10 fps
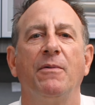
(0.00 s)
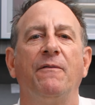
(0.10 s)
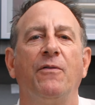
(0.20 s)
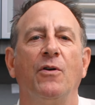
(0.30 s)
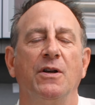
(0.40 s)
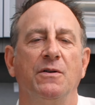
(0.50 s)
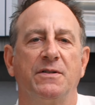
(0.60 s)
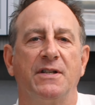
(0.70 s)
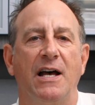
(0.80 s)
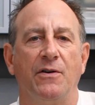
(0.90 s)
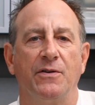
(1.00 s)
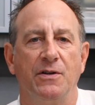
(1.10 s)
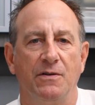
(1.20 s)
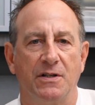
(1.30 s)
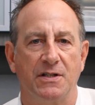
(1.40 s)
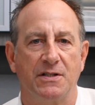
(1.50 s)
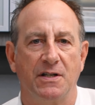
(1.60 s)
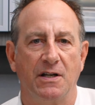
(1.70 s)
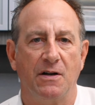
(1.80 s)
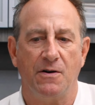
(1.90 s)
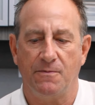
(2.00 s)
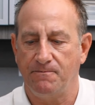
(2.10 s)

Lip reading: before you sell your existing home.